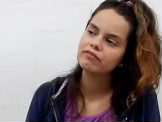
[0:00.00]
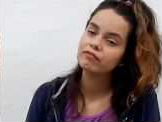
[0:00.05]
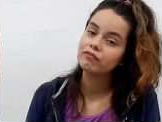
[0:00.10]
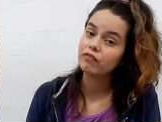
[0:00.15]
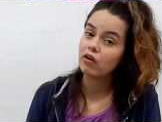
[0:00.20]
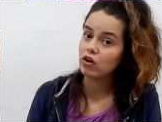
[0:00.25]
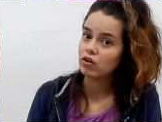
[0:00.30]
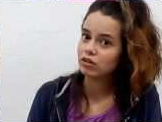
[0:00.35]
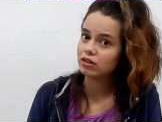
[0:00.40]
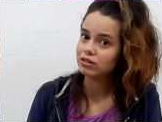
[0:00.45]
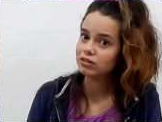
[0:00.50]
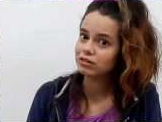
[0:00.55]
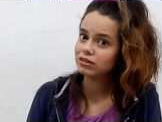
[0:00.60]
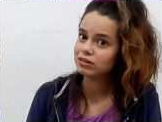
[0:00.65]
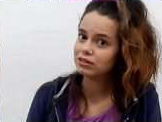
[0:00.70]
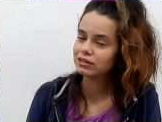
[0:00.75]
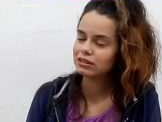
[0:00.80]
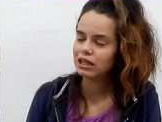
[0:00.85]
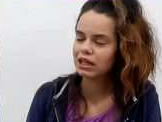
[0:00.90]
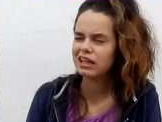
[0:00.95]
fun to
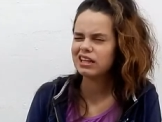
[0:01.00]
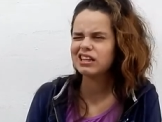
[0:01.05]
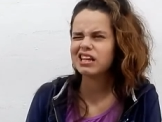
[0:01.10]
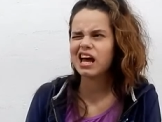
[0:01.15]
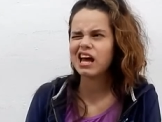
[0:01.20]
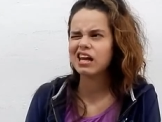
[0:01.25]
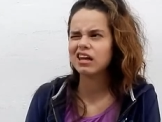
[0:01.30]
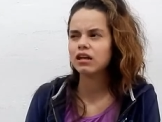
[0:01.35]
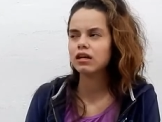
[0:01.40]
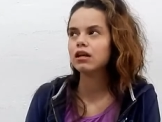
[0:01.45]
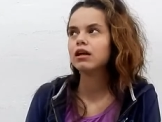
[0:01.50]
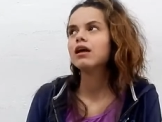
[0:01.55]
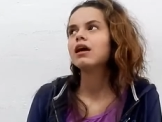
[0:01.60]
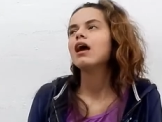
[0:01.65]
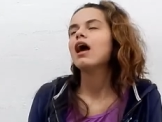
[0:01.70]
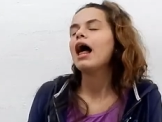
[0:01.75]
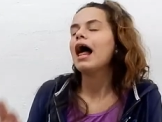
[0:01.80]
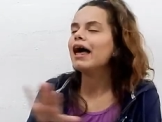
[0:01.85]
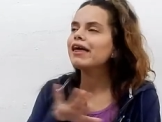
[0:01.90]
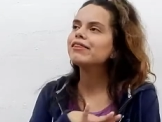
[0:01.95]
see it, and
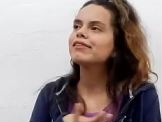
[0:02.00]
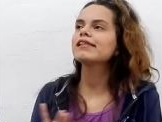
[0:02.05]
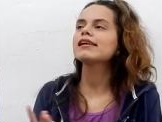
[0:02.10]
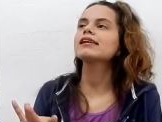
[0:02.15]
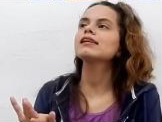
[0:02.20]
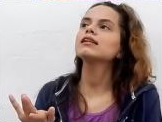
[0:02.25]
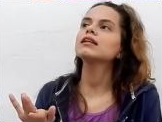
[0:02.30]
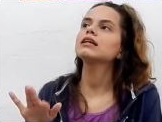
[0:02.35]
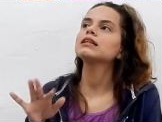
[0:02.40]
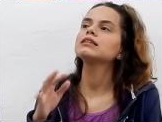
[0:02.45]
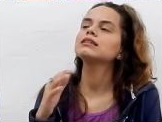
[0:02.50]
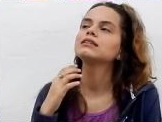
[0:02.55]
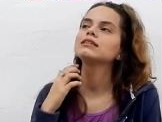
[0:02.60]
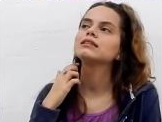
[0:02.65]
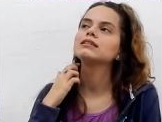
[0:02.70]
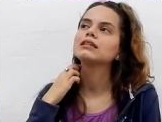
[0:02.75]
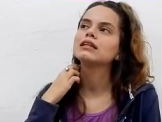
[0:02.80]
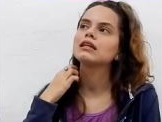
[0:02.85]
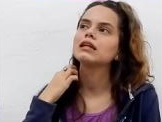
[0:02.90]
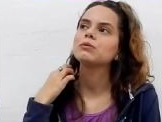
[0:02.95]
I think that's the
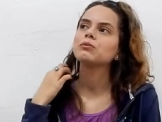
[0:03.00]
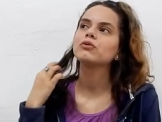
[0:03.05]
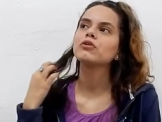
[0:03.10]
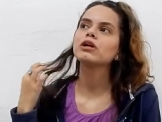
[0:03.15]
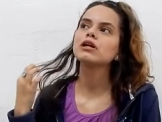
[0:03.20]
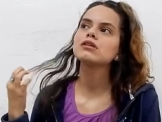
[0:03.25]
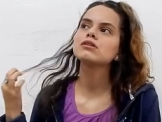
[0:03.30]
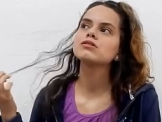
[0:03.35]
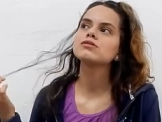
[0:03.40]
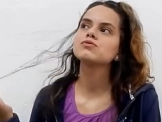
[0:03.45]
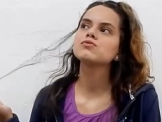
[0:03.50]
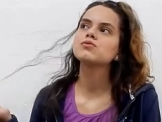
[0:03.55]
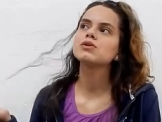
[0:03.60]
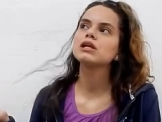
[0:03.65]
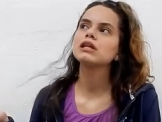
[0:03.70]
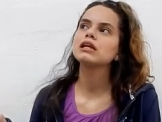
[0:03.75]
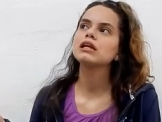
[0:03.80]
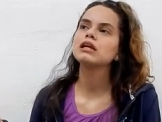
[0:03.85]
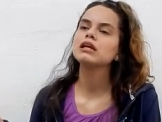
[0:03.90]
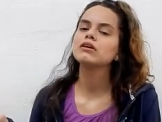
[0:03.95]
thing. The book it's
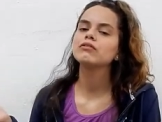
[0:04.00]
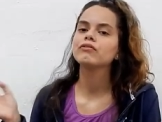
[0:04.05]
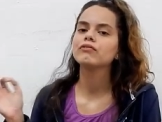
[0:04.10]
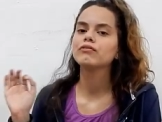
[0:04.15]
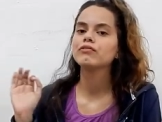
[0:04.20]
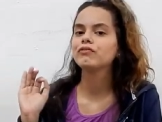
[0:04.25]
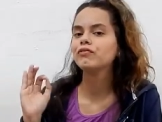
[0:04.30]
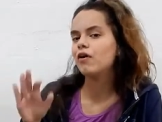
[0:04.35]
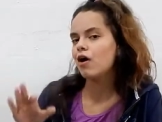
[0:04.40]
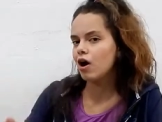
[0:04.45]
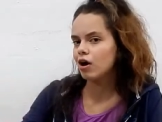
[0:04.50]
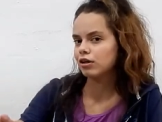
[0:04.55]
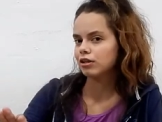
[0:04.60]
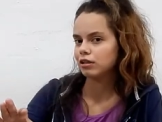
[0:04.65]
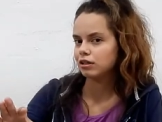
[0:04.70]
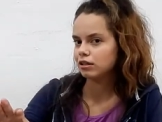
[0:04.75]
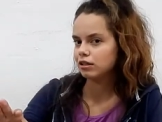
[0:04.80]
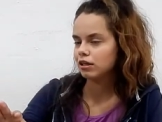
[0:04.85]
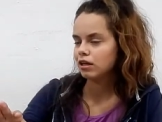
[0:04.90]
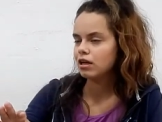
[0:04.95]
really
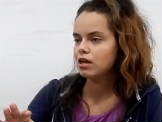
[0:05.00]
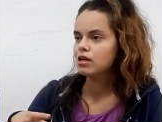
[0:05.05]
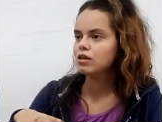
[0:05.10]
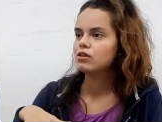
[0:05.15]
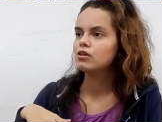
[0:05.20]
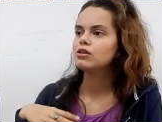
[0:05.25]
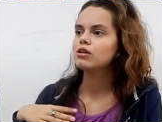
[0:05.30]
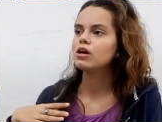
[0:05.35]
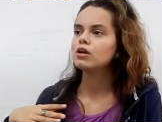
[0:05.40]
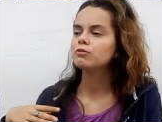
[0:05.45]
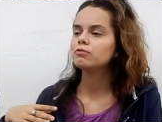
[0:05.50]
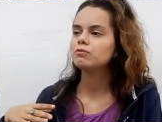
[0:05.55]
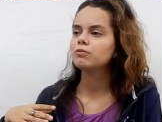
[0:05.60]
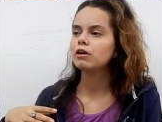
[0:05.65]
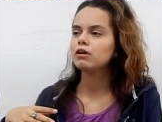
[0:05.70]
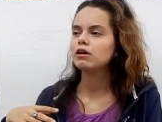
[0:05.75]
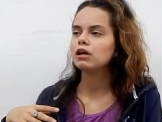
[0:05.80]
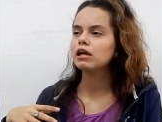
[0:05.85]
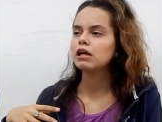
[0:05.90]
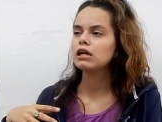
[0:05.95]
fun, not
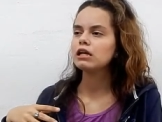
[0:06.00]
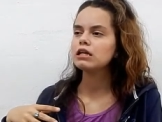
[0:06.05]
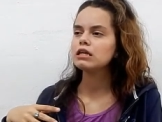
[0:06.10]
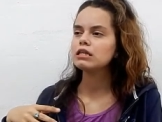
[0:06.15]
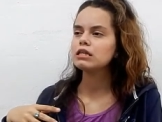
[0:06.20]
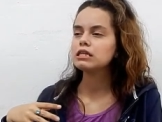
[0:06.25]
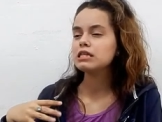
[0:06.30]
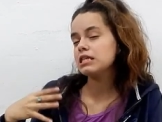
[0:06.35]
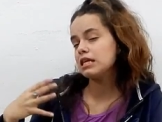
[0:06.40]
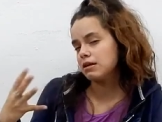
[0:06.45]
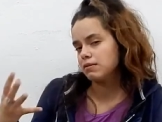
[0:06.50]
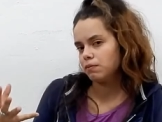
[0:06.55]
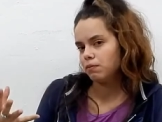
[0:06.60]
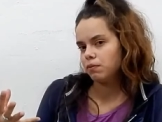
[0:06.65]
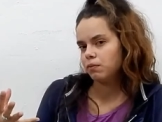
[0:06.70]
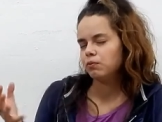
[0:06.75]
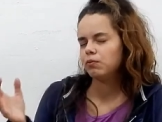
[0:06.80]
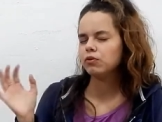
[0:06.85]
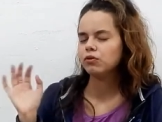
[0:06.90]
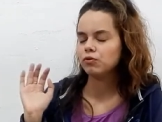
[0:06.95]
very deep,
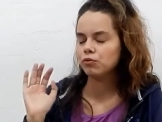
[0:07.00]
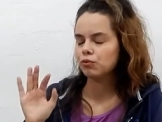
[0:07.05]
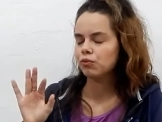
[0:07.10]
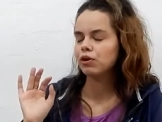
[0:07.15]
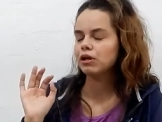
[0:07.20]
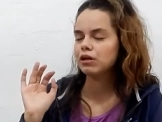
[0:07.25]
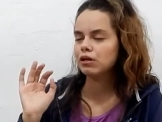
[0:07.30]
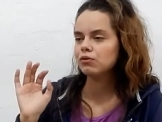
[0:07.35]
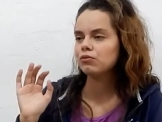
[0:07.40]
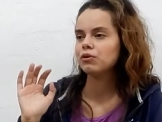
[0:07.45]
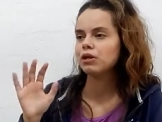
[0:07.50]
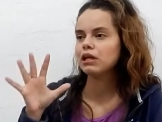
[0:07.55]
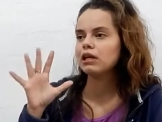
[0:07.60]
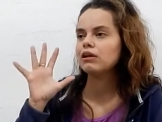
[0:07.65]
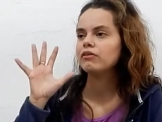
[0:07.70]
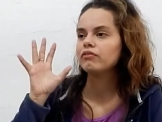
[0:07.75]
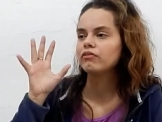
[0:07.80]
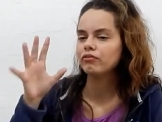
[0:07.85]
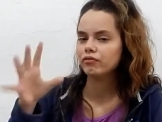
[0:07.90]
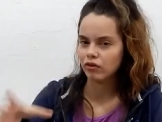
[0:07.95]
but really,
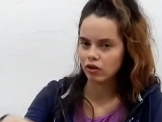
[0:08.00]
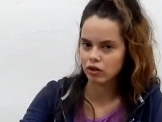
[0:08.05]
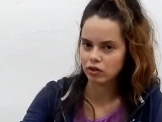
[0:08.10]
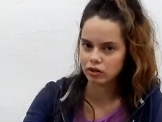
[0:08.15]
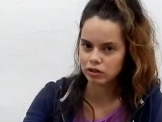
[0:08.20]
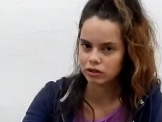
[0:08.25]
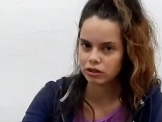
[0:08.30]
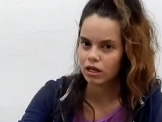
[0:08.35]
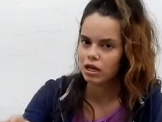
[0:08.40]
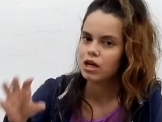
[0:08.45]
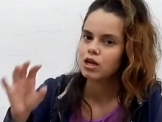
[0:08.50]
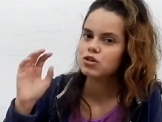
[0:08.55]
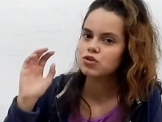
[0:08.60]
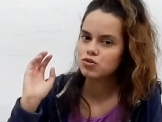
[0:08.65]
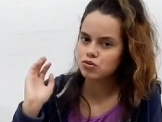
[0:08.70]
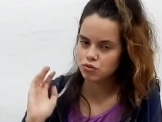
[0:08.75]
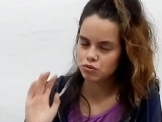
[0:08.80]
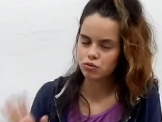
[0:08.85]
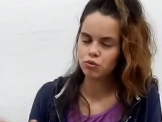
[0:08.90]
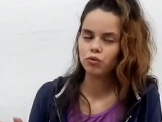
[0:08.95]
really fun
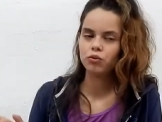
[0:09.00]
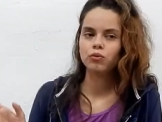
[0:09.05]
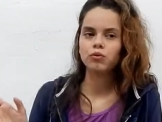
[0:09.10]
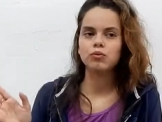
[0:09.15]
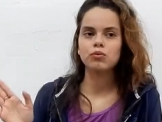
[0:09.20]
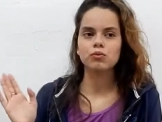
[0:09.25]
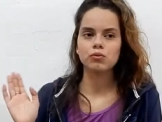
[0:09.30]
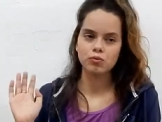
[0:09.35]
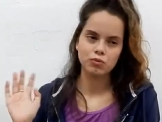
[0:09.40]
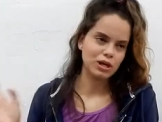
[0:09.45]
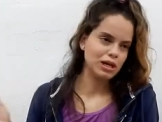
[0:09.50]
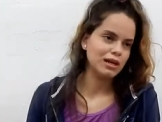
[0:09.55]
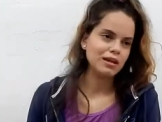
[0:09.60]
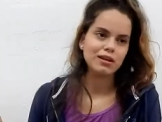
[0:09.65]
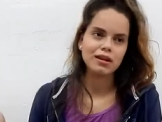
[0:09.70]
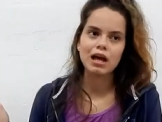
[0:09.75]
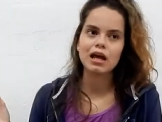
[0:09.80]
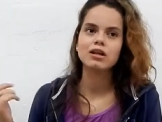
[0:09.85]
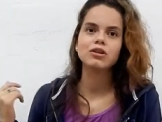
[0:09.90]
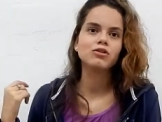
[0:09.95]
to read
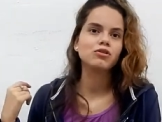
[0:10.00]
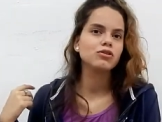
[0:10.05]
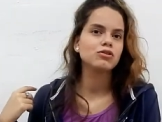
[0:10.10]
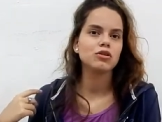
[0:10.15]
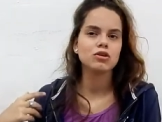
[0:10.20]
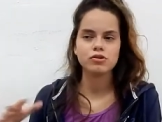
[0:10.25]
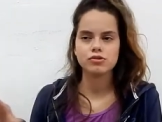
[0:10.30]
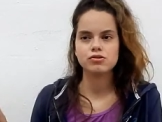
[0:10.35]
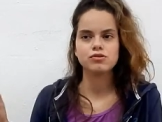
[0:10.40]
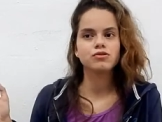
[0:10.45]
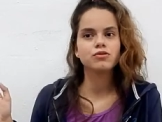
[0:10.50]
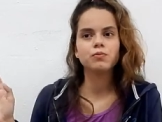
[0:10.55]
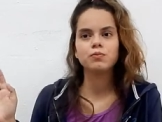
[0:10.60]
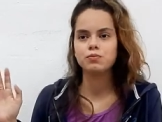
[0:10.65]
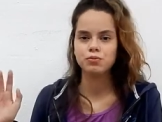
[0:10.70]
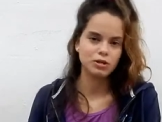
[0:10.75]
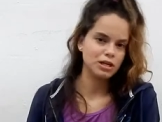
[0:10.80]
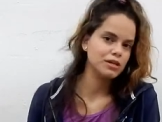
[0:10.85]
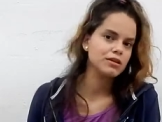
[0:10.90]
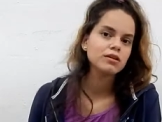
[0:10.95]
and to just
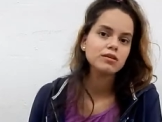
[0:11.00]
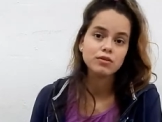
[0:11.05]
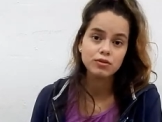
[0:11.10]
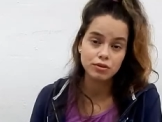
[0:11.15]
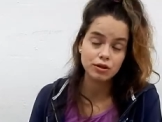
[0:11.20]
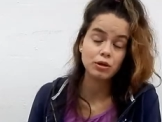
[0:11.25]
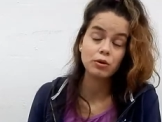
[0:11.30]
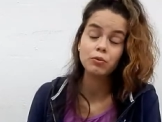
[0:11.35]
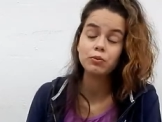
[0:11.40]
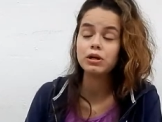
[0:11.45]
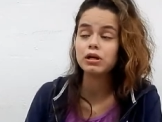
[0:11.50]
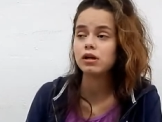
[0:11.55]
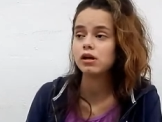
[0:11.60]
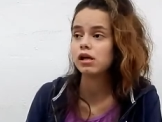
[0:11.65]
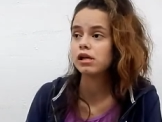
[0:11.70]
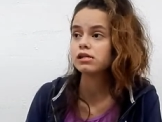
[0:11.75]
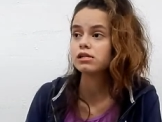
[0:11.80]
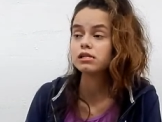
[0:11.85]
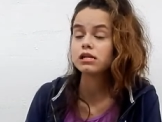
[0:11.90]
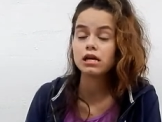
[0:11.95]
breeze through
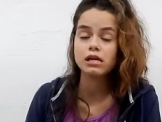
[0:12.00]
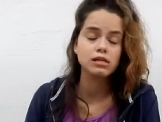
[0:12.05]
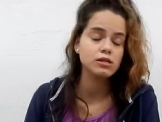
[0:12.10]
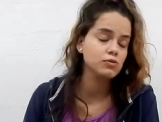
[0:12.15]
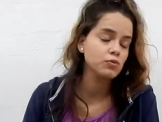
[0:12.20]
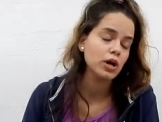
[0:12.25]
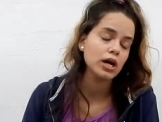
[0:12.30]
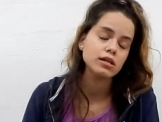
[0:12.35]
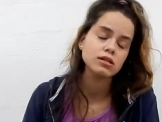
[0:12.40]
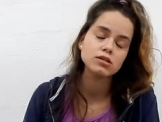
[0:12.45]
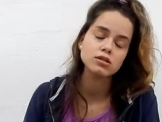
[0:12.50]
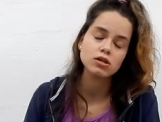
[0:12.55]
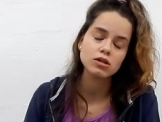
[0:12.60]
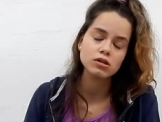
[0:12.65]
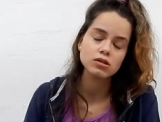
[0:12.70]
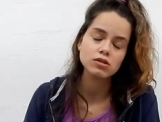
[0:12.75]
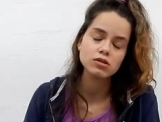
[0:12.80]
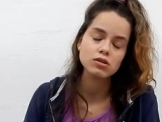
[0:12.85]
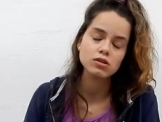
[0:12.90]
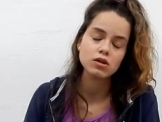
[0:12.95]
because it was
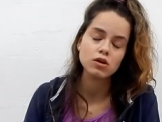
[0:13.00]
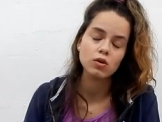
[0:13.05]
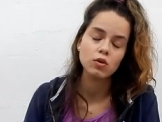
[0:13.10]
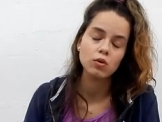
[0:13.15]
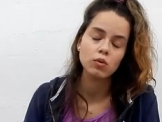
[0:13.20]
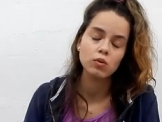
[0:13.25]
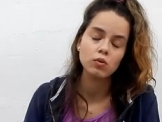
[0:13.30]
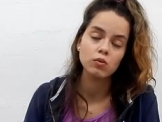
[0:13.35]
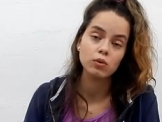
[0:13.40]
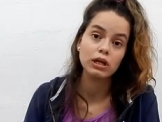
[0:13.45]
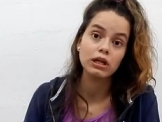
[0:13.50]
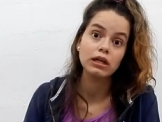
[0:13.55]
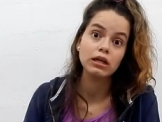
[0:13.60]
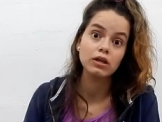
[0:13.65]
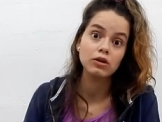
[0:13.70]
just really